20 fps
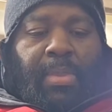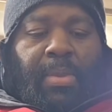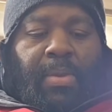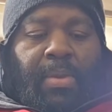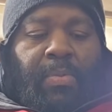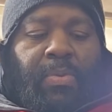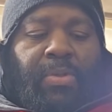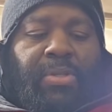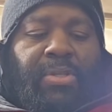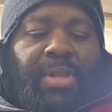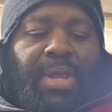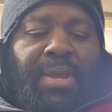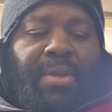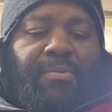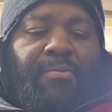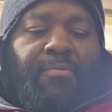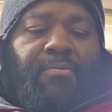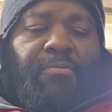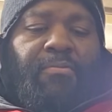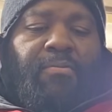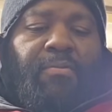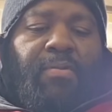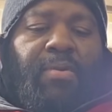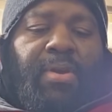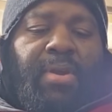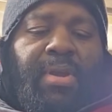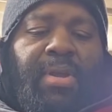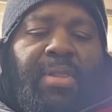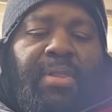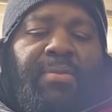was like
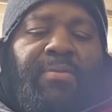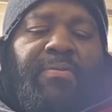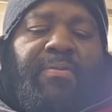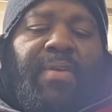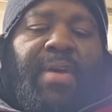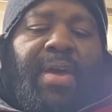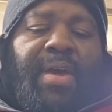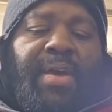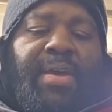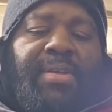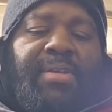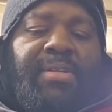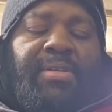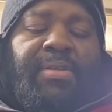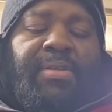really fast.